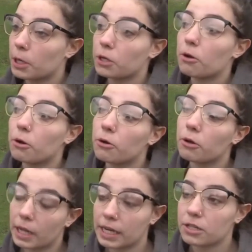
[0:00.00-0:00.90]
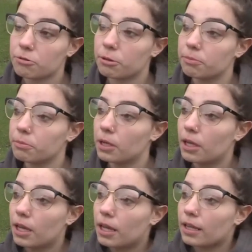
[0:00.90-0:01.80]
part, you go to a lady's room.
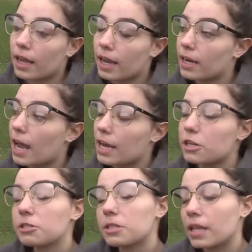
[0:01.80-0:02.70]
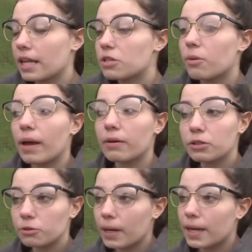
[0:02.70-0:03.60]
And I just, that's the way I was